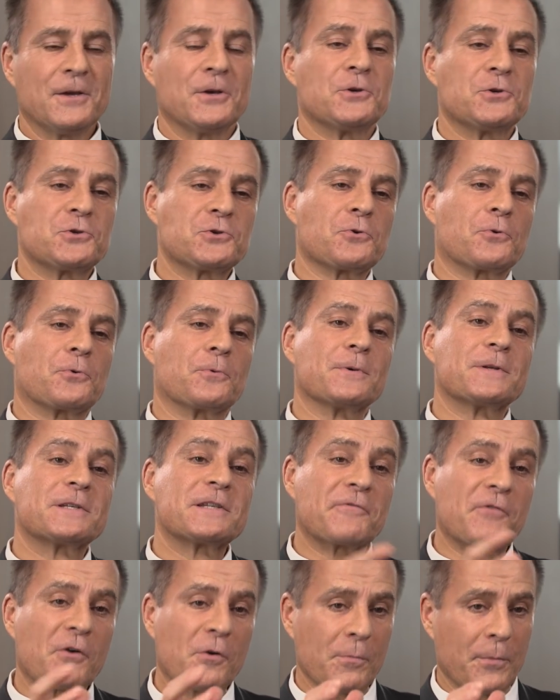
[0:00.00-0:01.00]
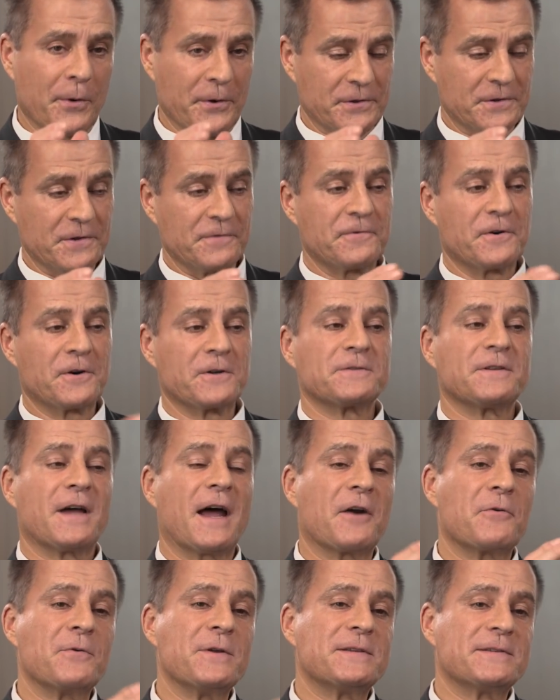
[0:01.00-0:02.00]
Sure, several points. First,
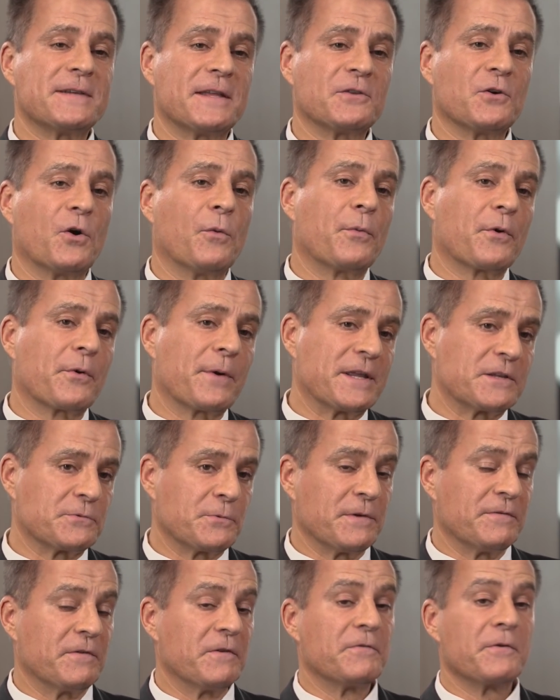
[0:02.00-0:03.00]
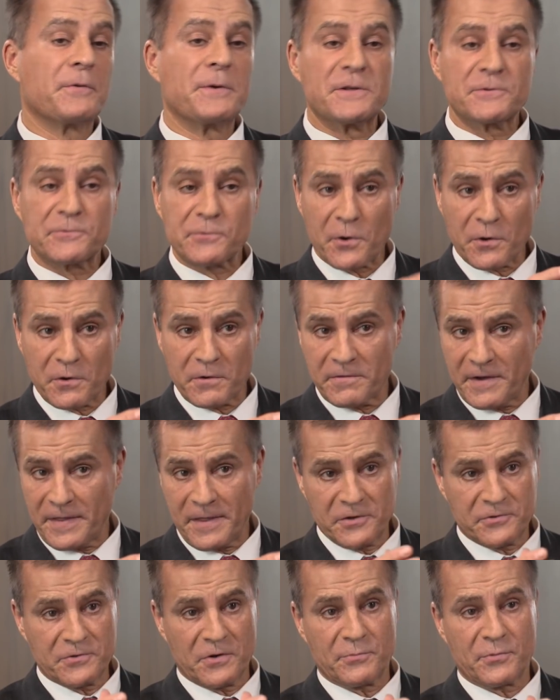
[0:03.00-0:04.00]
Aricent operates with a very strong
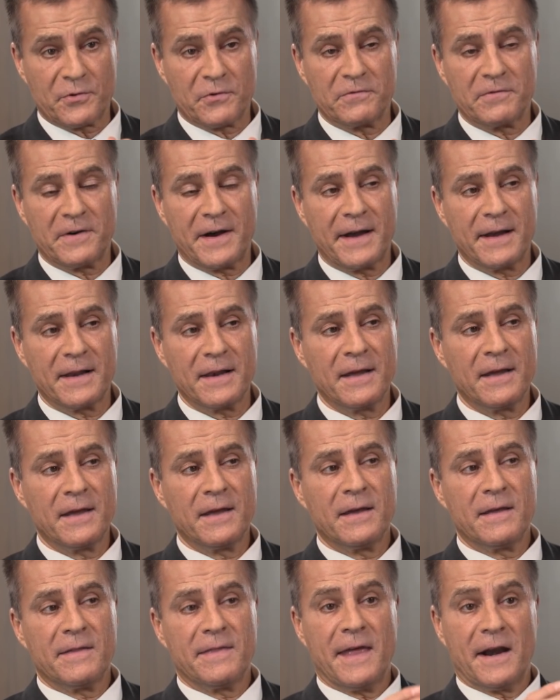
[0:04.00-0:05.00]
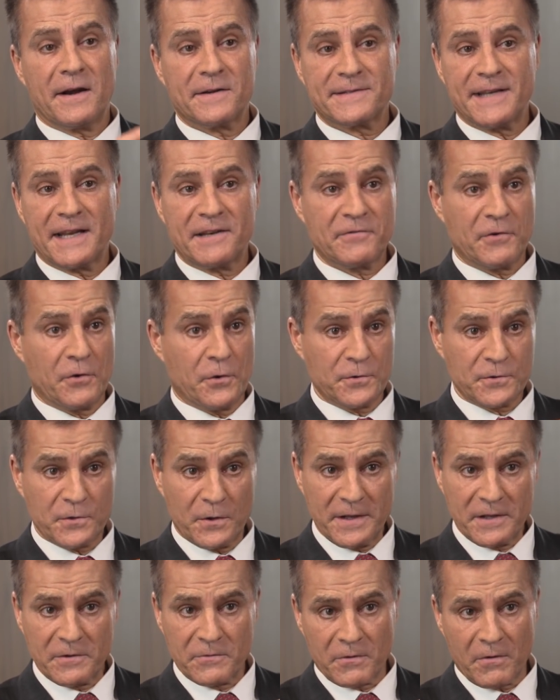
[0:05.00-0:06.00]
financial profile. They are set for
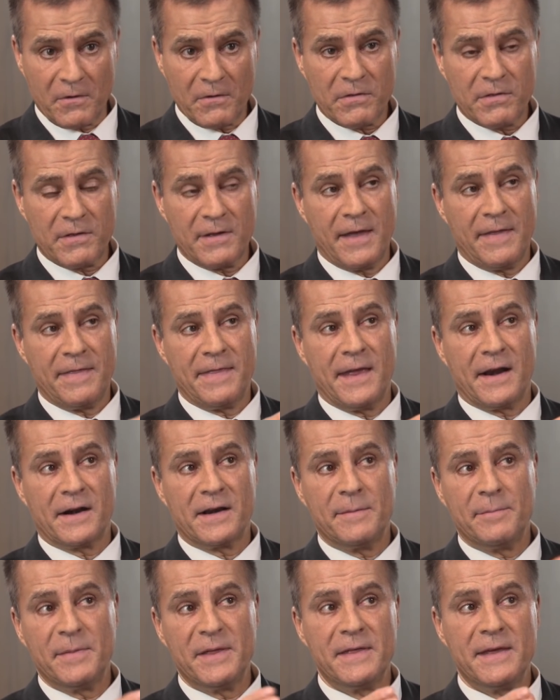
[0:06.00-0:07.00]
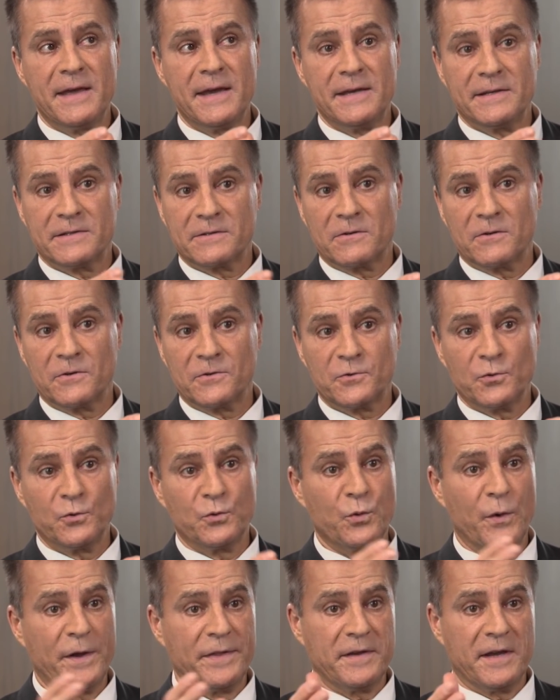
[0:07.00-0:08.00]
solid growth, and their EBITDA is close to
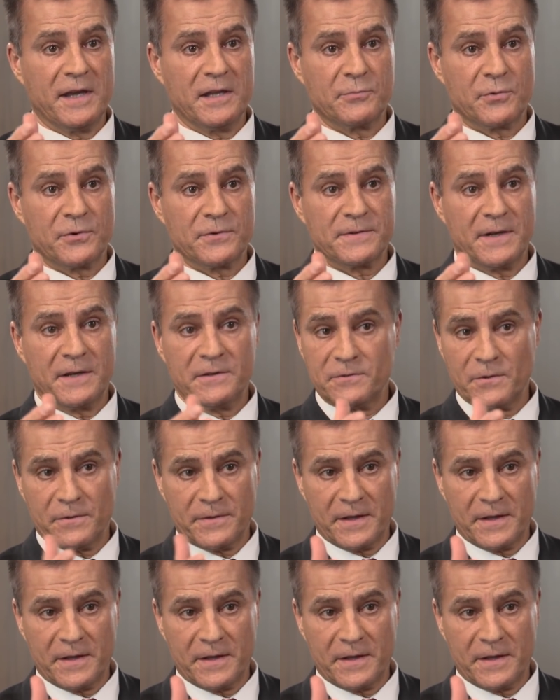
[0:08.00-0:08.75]
28%, so